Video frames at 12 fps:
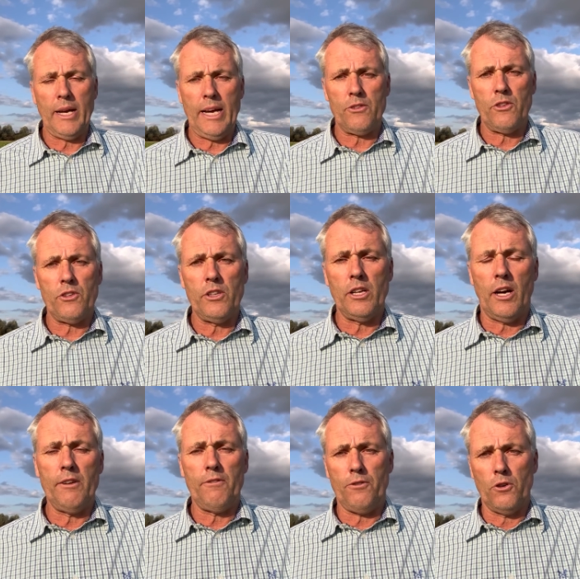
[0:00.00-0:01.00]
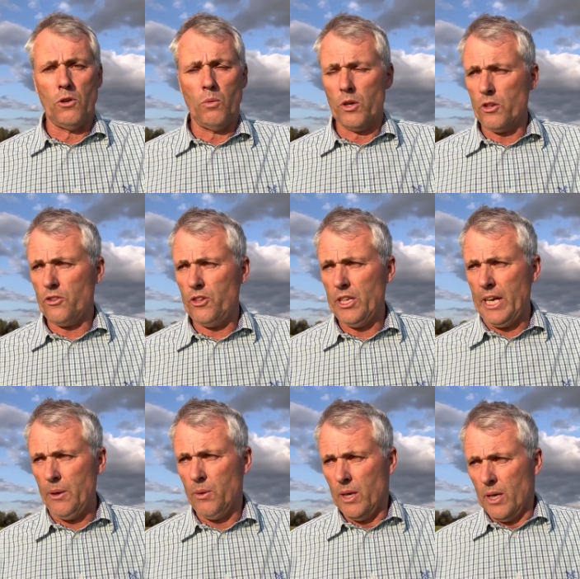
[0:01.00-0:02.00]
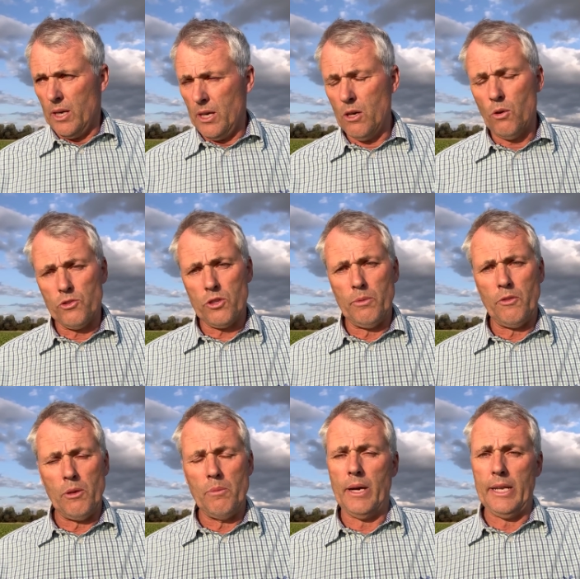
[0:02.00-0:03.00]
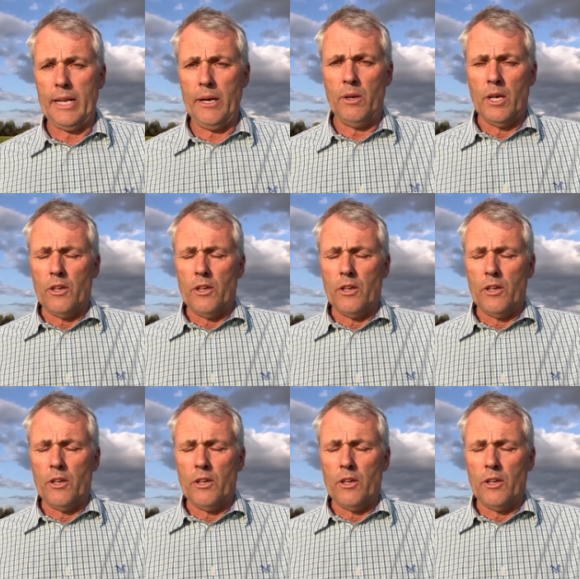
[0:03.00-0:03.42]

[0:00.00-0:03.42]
Ours is a 941, as you know, uh, or some of you might know.